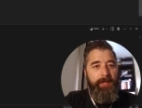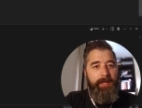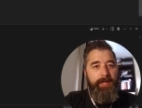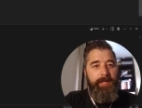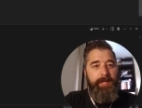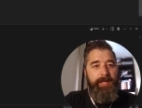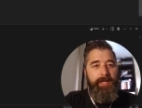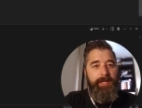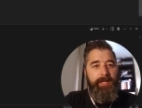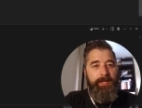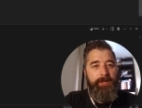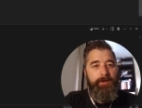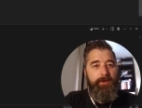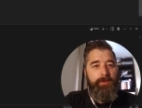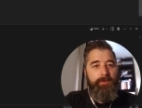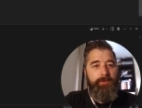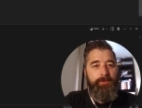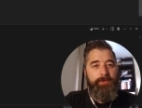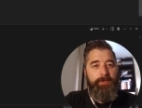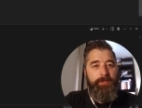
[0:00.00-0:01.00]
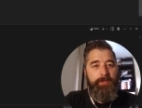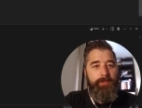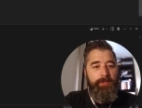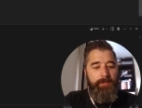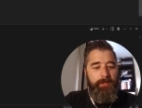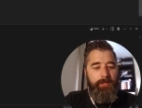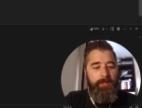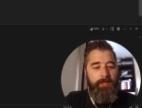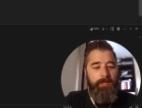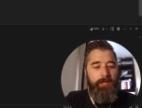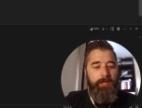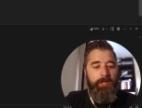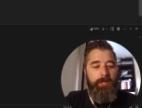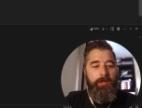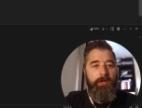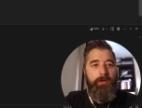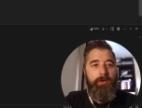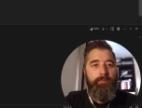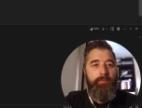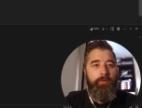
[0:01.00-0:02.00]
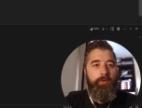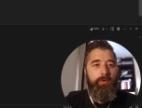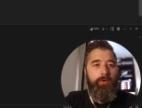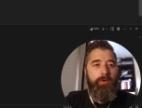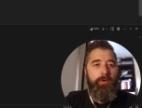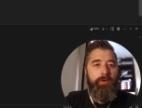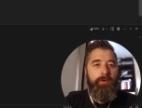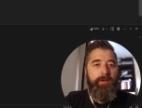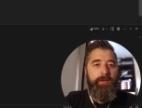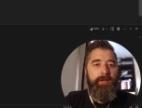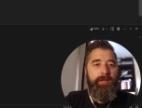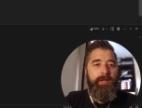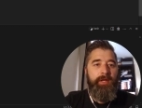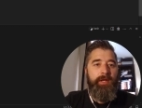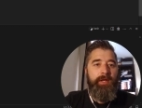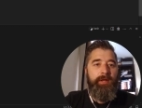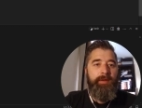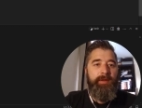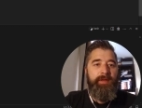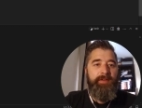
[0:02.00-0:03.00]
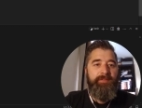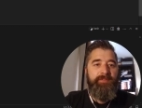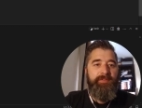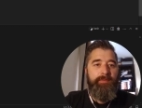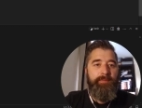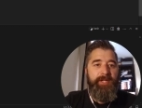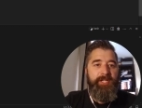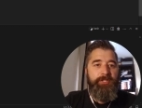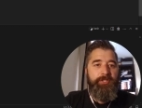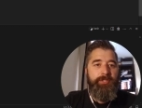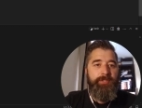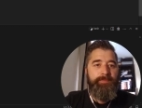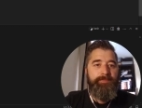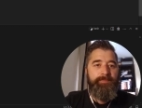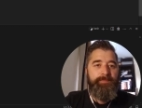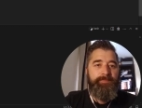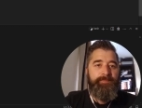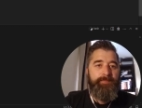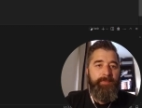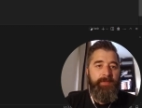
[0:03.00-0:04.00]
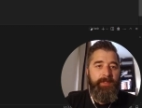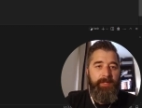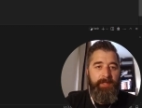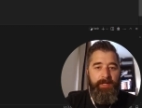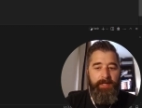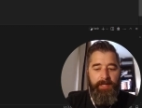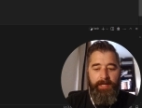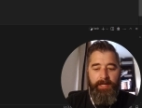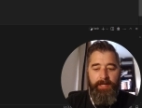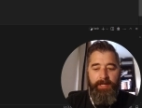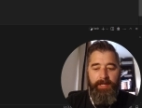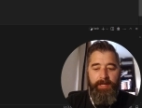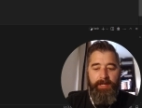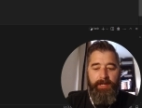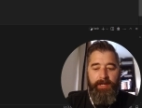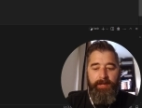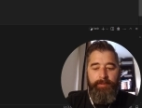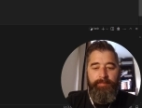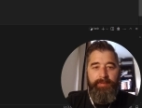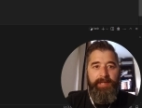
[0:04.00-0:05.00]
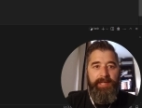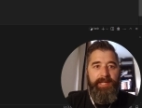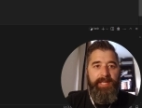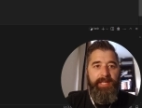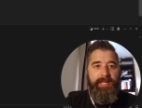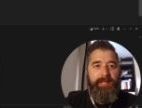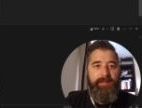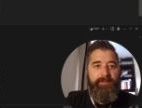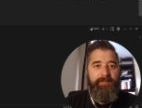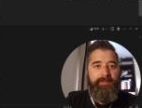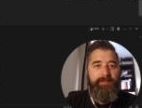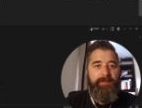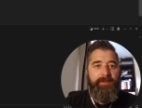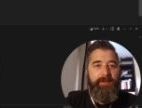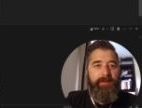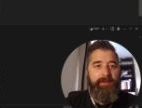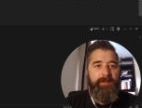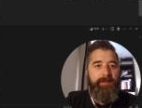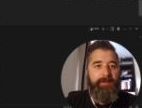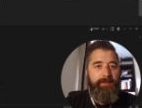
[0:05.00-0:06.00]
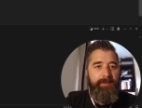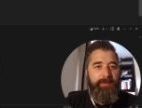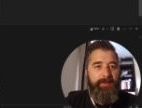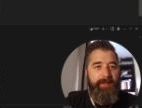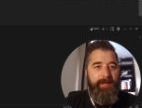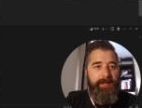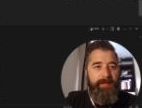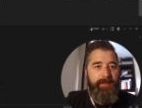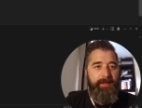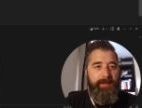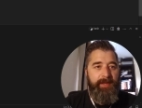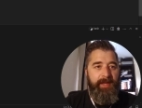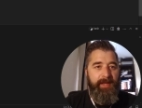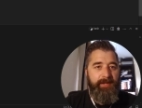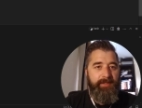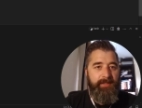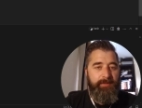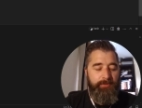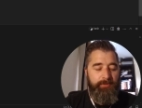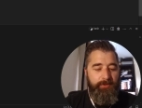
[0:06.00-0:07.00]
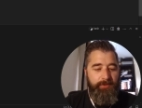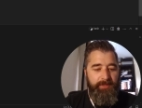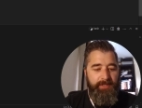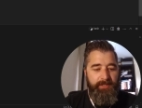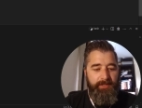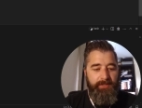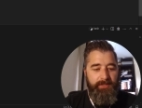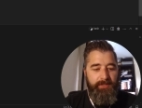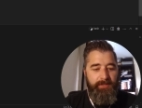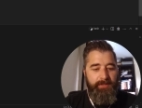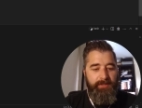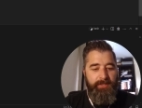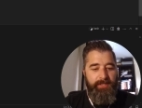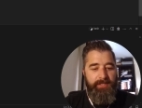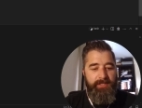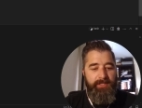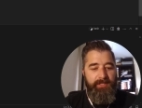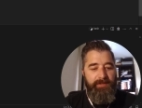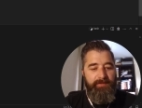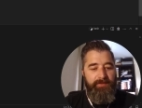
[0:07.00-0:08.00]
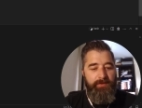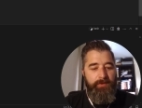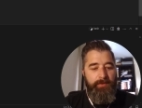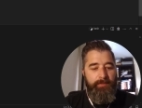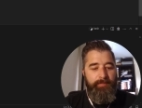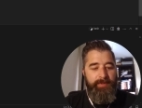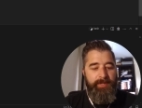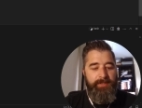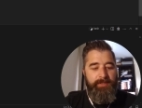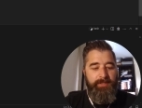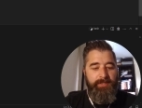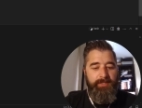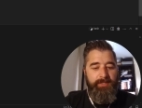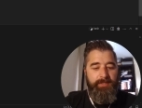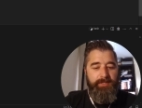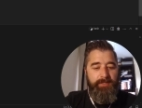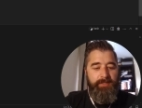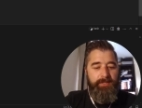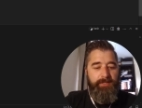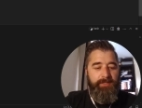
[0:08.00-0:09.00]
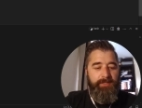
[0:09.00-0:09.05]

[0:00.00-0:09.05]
it can hold a lot more information. I believe that a double is 64 bits